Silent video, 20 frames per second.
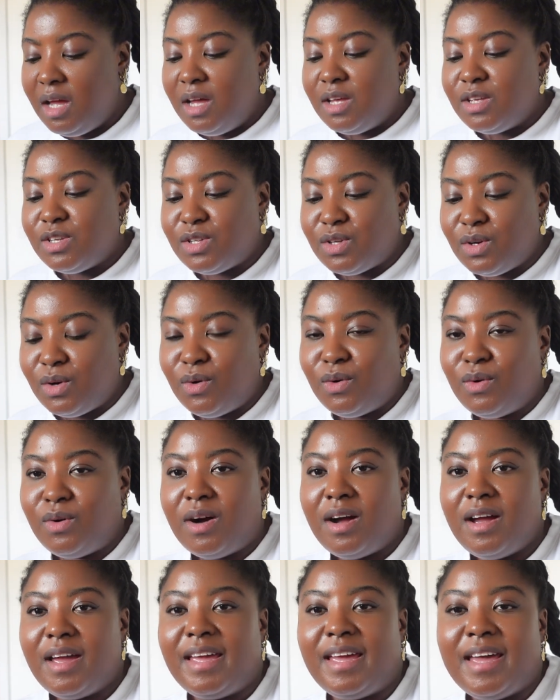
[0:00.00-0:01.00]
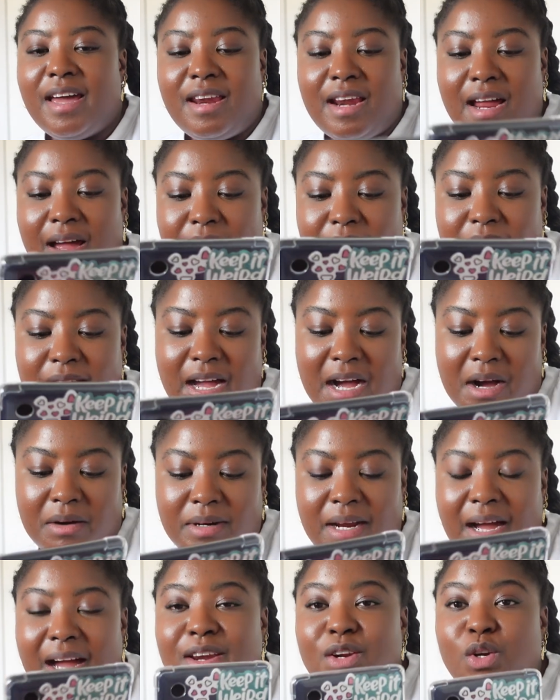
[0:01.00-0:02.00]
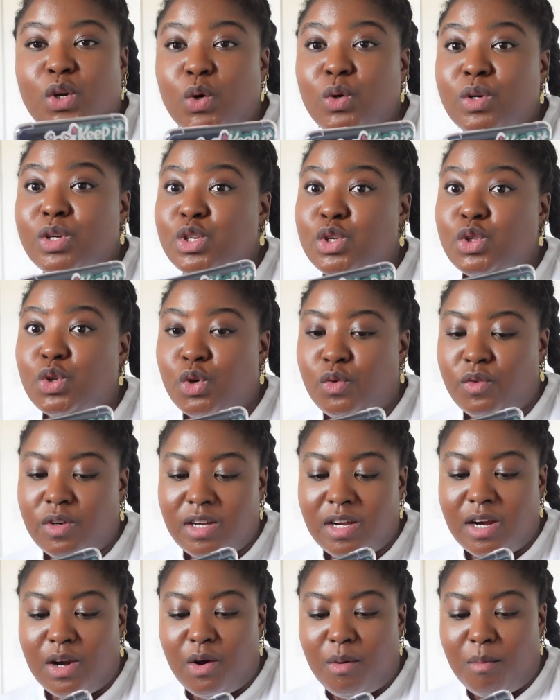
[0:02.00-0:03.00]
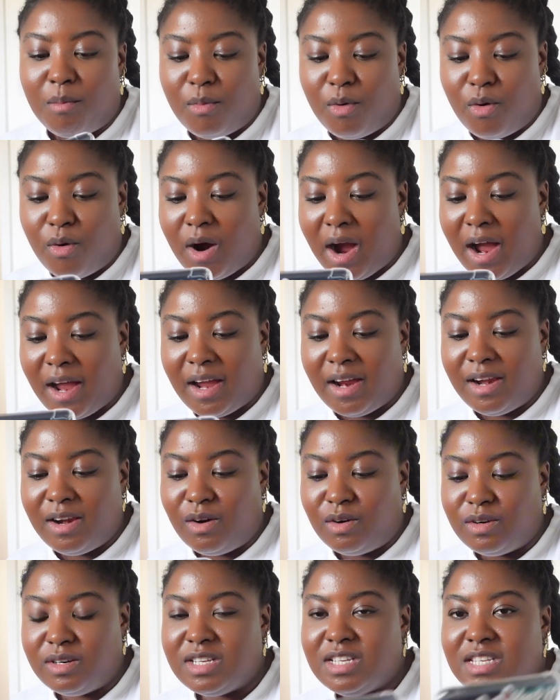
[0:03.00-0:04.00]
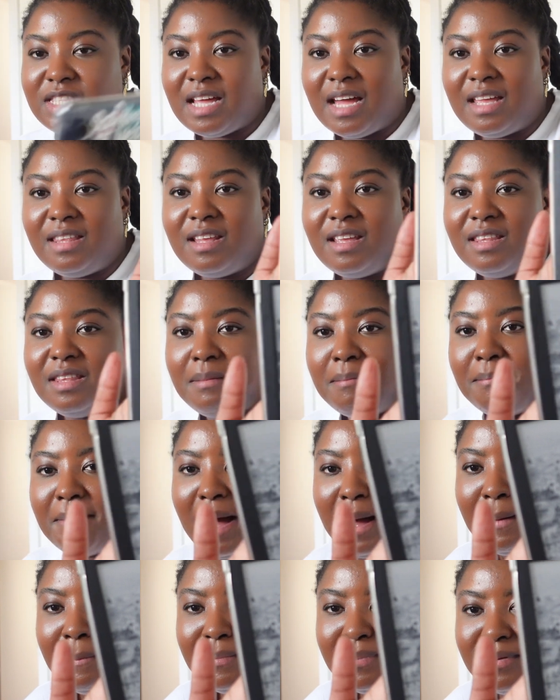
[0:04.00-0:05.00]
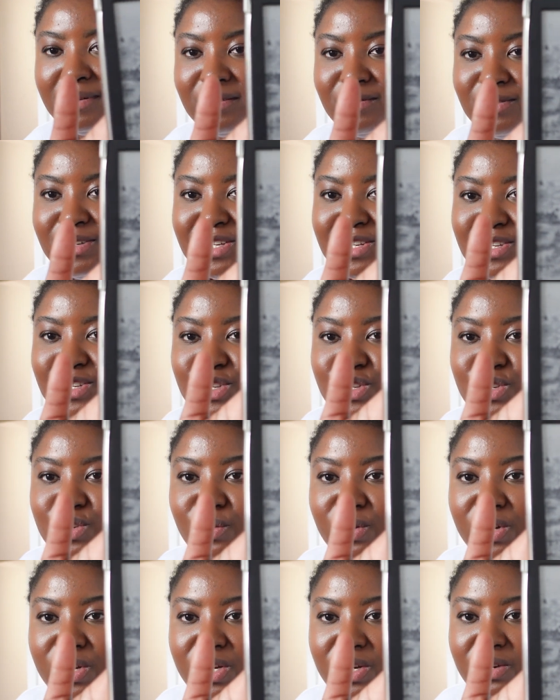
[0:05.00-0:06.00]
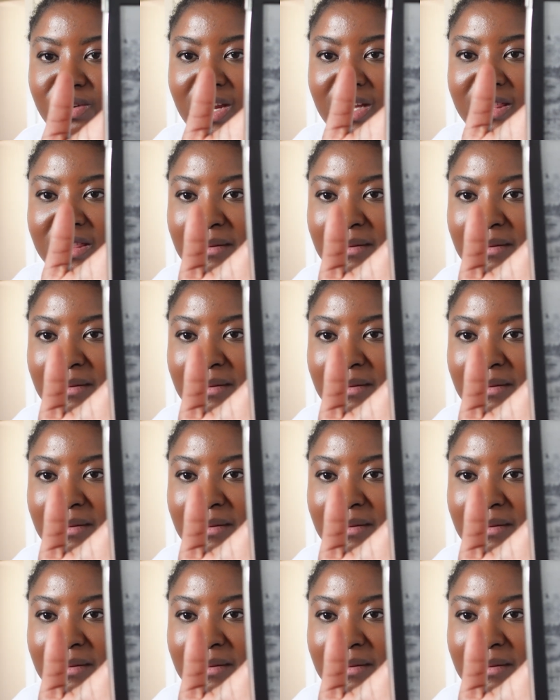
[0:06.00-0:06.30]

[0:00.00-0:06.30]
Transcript: So again, now that I know the story a lot more, I can understand the map, which is so cute. Like